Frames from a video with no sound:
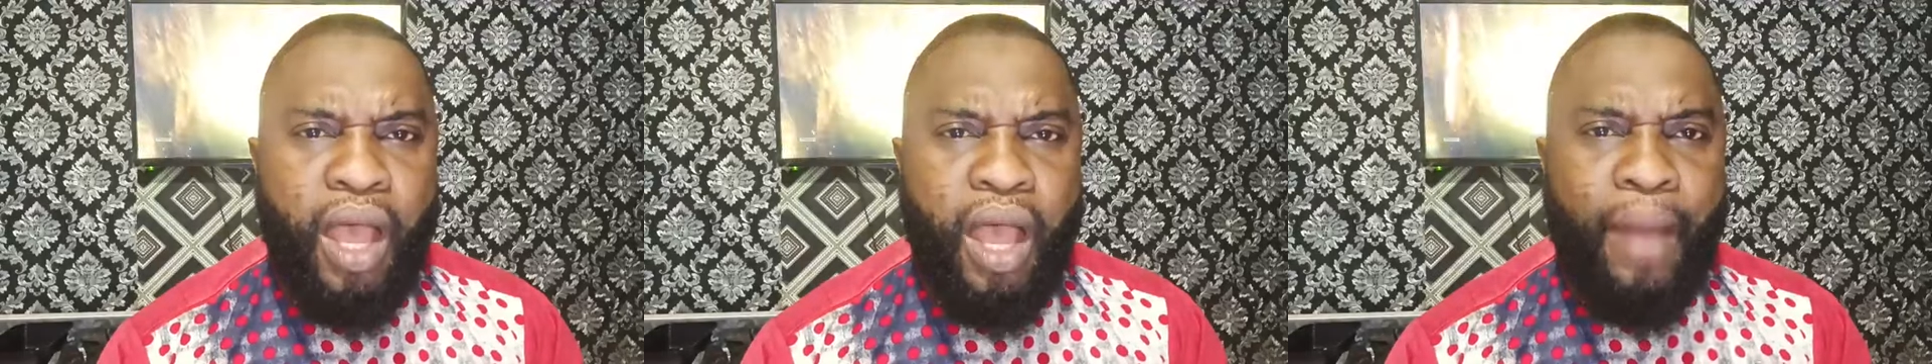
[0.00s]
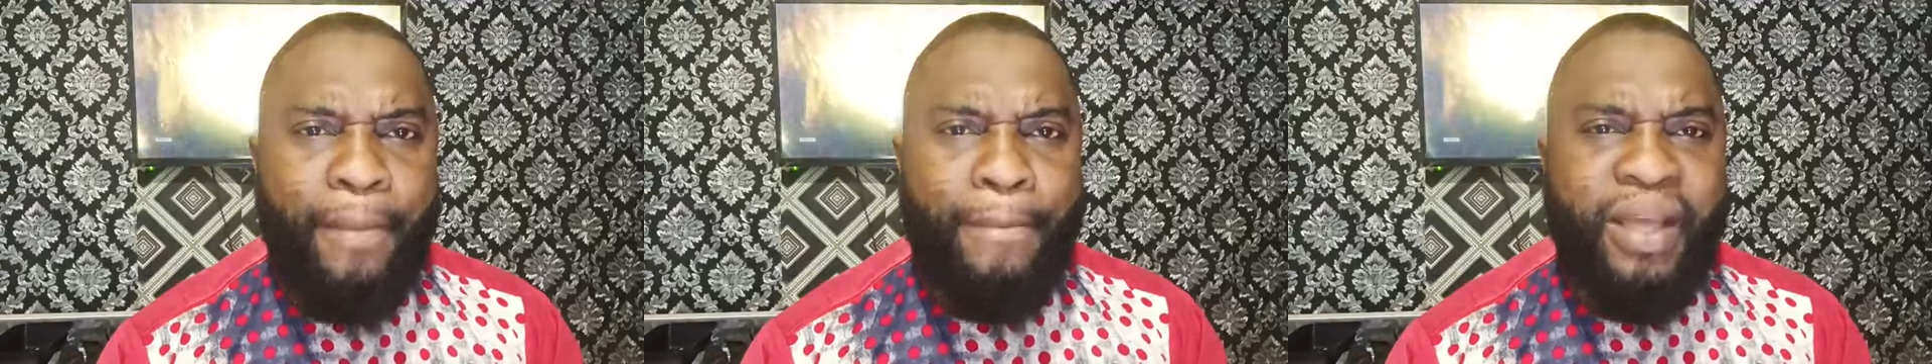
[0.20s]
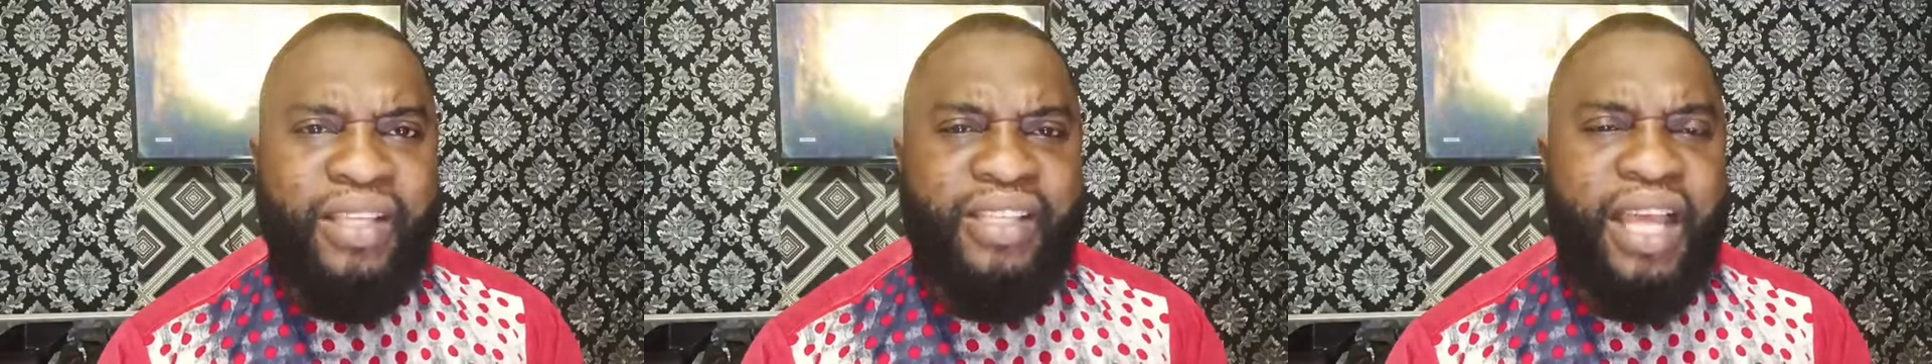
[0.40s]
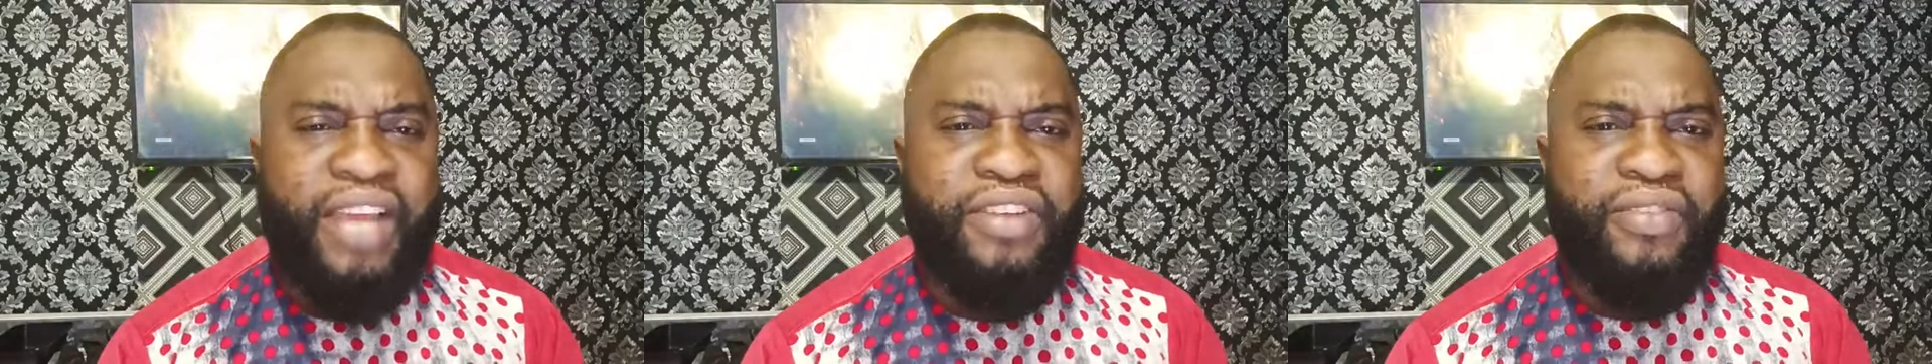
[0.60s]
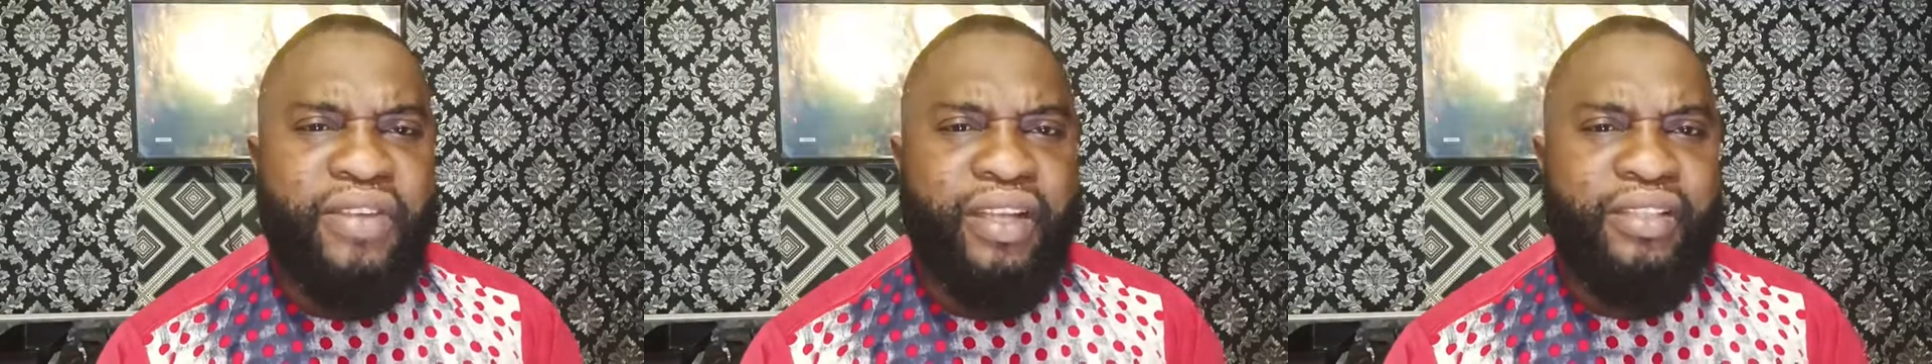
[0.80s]

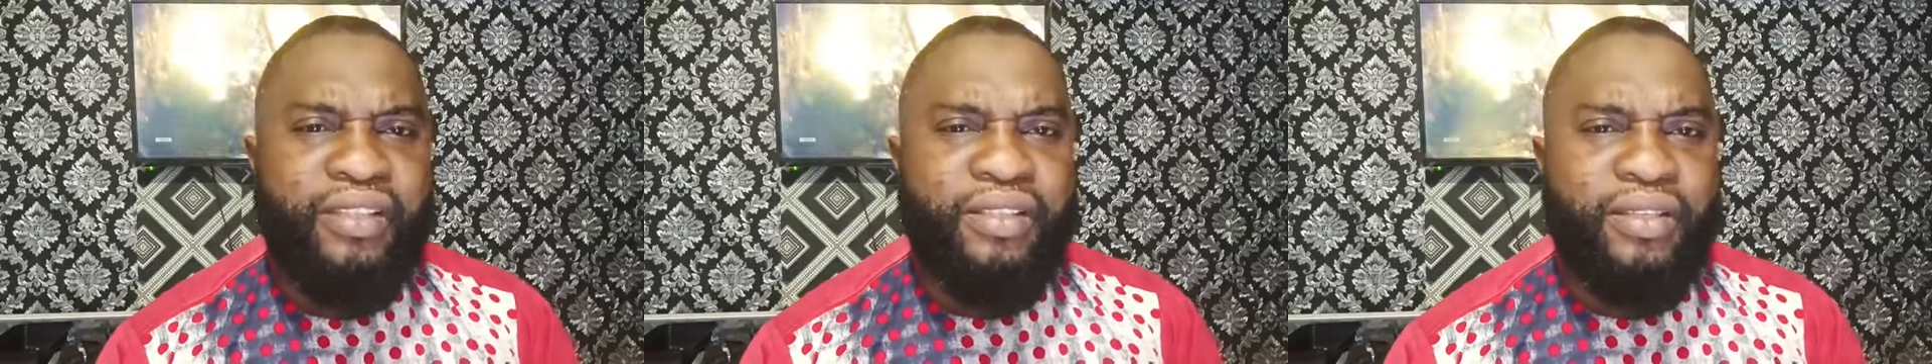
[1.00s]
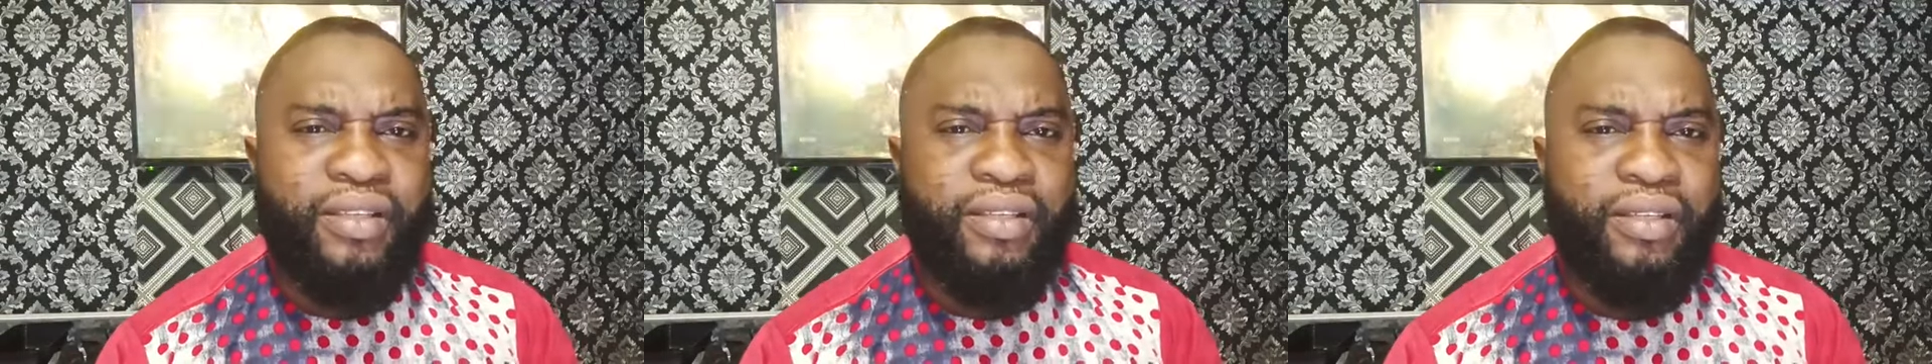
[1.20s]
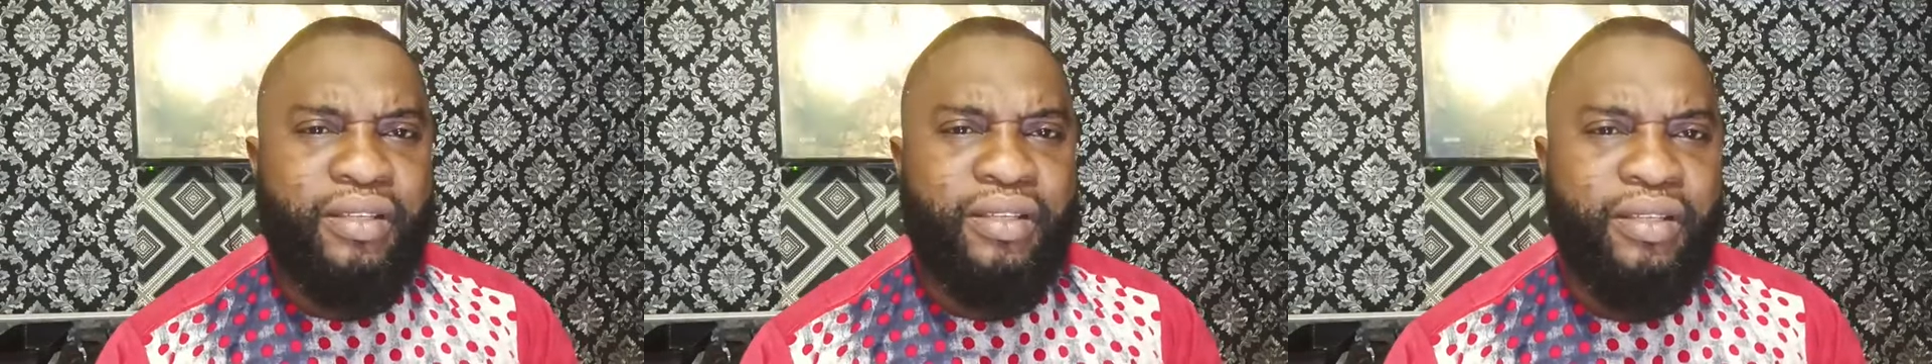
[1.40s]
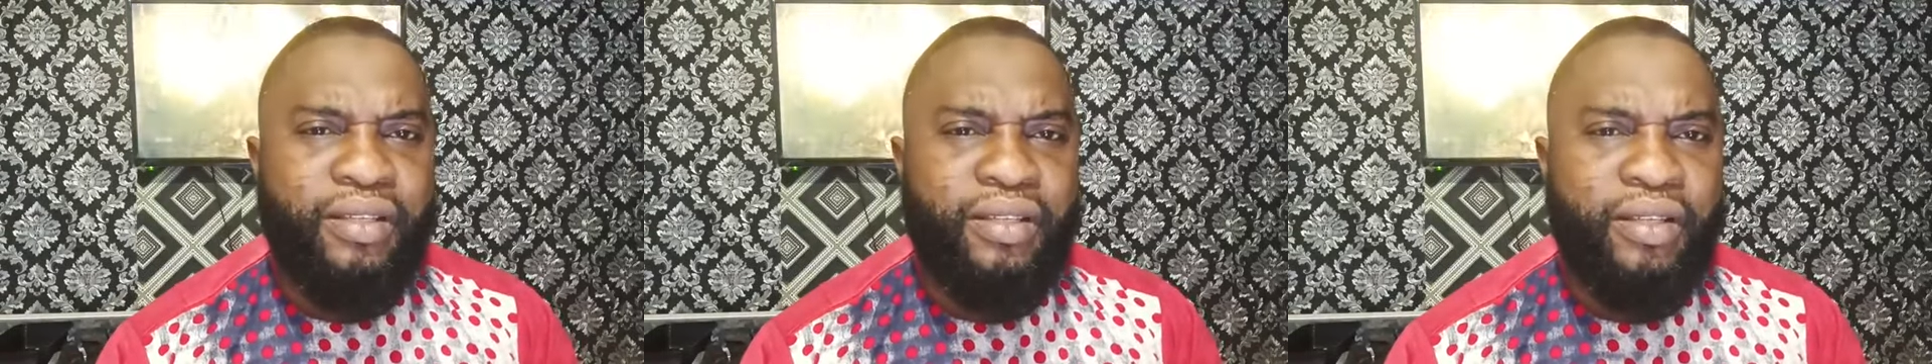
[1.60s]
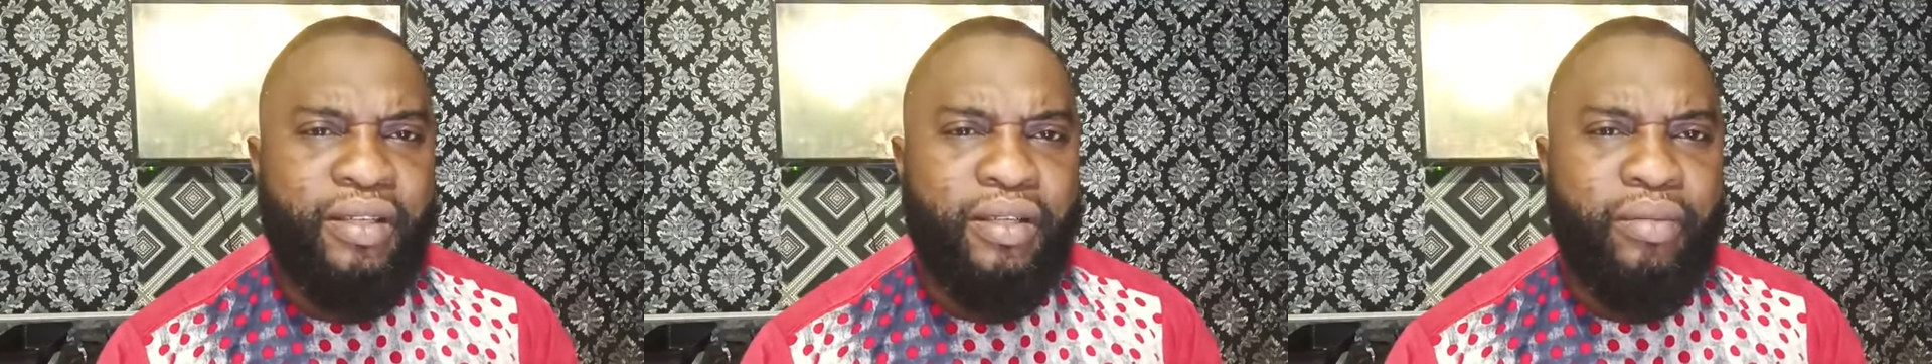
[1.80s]
Ambassadress
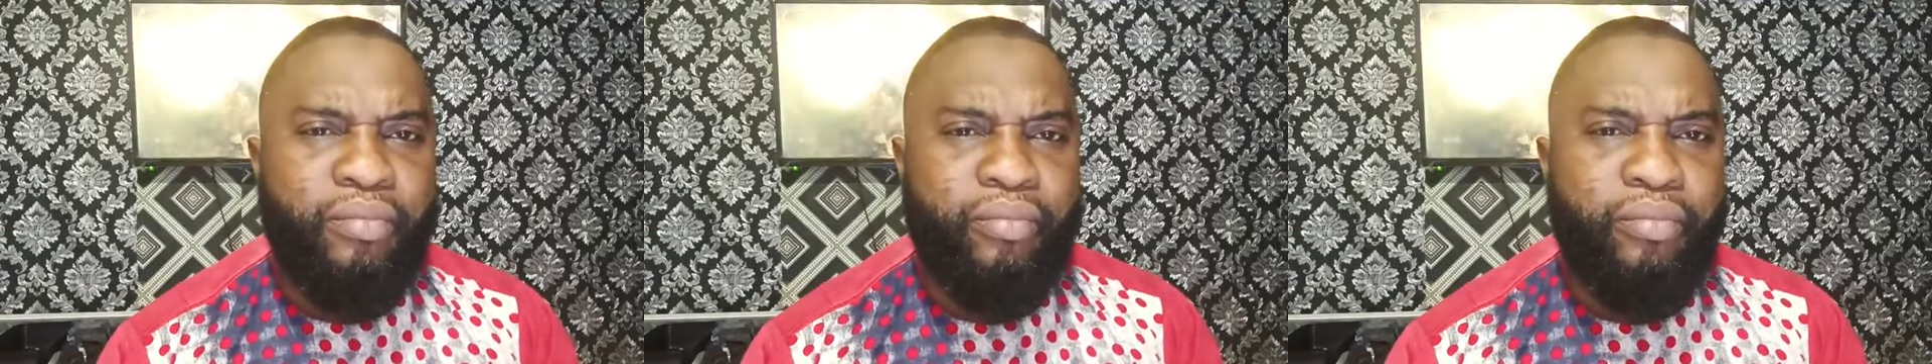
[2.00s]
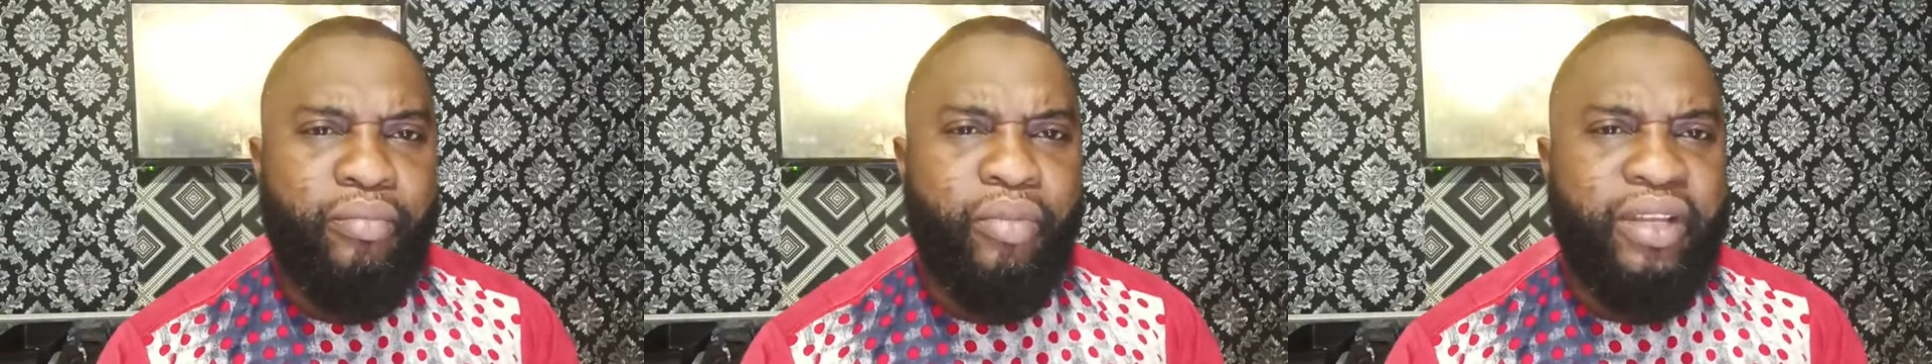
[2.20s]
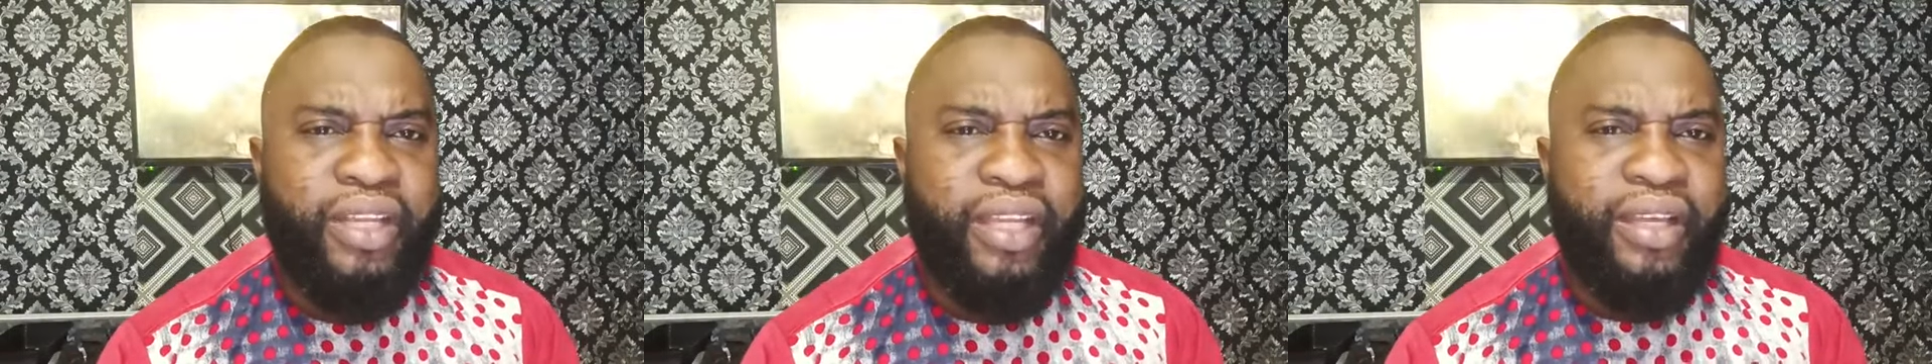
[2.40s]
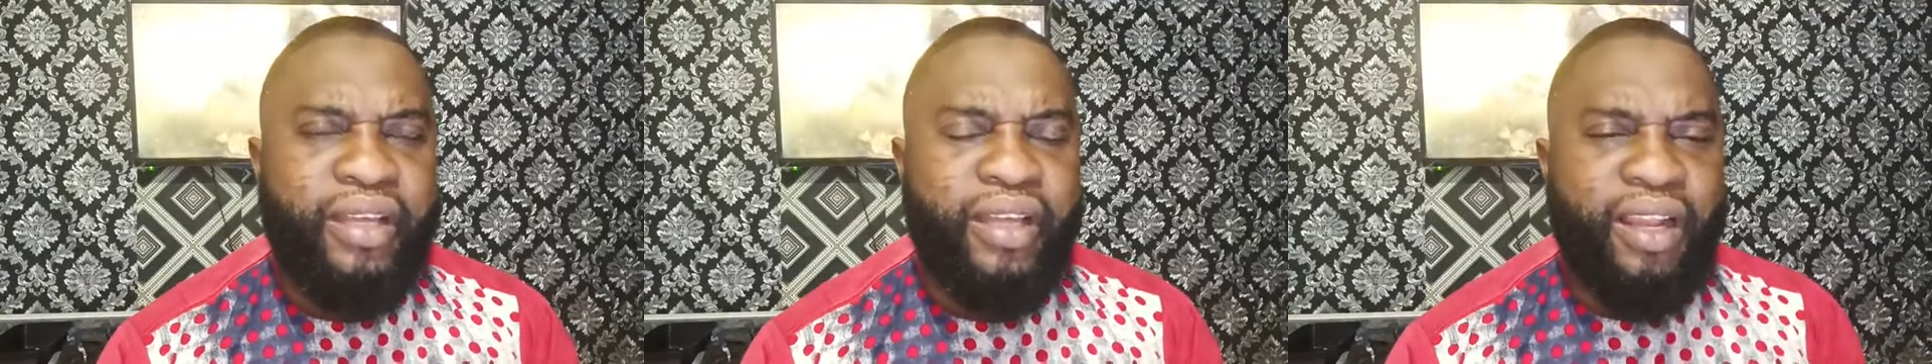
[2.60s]
Monique